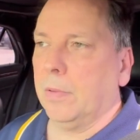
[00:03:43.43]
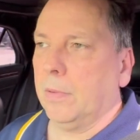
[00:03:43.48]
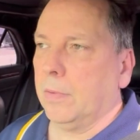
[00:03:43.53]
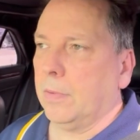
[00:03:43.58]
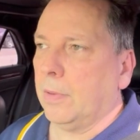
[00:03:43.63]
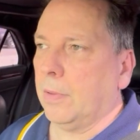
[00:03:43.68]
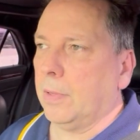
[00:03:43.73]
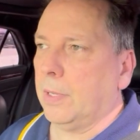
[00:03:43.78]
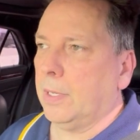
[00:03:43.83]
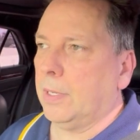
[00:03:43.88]

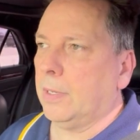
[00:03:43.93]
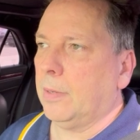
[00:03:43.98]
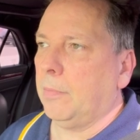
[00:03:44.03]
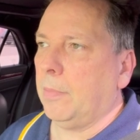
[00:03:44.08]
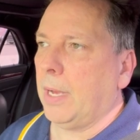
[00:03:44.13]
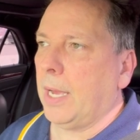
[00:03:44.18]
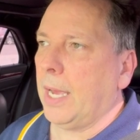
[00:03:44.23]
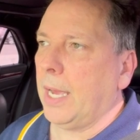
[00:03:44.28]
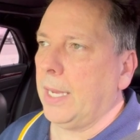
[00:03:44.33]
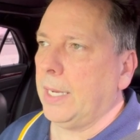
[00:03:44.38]
So, this is
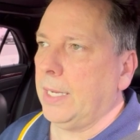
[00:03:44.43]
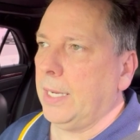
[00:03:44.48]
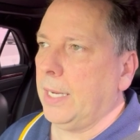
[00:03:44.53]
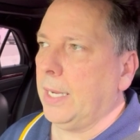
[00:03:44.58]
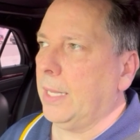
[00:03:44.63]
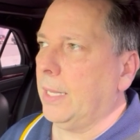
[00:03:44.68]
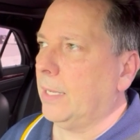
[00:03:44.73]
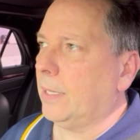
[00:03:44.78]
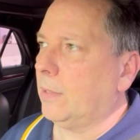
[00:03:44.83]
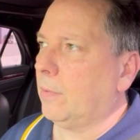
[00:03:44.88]
my
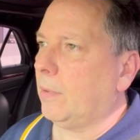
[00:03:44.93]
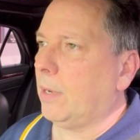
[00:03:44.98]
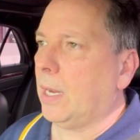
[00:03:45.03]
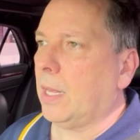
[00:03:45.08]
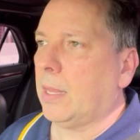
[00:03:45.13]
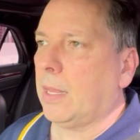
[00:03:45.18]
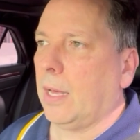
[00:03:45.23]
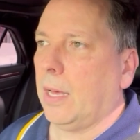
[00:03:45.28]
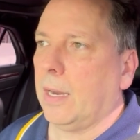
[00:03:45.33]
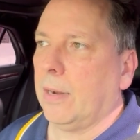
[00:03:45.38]
idea. This is what
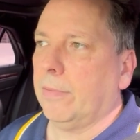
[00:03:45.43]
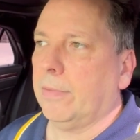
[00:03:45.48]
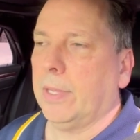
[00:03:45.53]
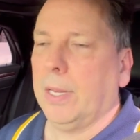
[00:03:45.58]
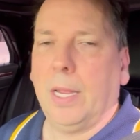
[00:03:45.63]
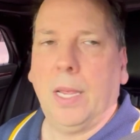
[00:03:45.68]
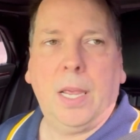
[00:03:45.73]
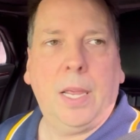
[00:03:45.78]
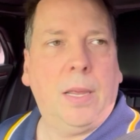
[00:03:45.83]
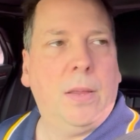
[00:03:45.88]
I thought of
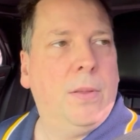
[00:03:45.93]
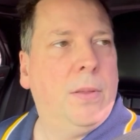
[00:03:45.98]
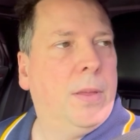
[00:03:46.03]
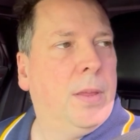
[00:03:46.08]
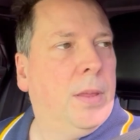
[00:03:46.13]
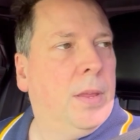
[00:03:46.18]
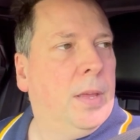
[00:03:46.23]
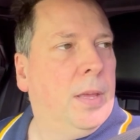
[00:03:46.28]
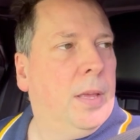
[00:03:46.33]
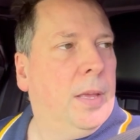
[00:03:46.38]
today.
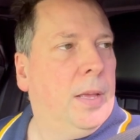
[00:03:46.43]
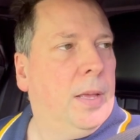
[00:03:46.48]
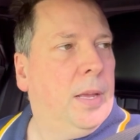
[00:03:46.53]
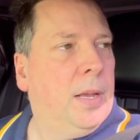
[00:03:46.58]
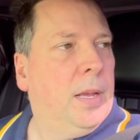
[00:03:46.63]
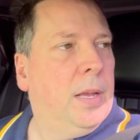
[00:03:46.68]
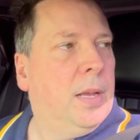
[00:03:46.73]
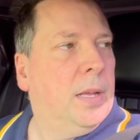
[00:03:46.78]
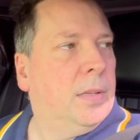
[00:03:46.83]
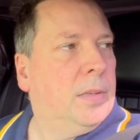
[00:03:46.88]

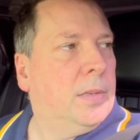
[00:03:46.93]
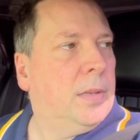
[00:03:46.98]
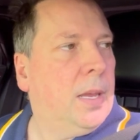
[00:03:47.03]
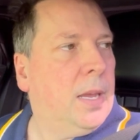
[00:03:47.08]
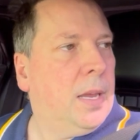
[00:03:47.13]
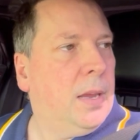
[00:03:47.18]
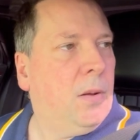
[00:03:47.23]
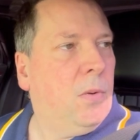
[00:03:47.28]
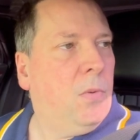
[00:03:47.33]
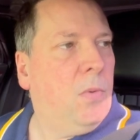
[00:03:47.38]
It's
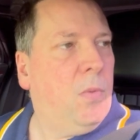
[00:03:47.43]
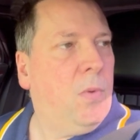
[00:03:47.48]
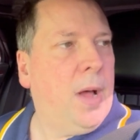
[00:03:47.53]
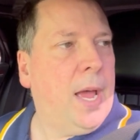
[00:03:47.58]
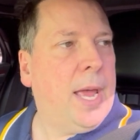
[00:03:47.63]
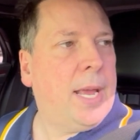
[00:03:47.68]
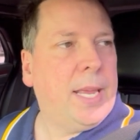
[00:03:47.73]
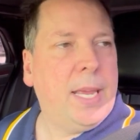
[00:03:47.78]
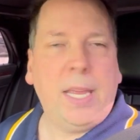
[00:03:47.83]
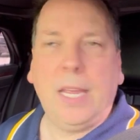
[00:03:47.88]
a
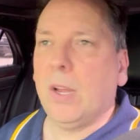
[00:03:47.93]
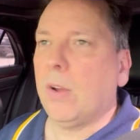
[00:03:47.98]
wacky,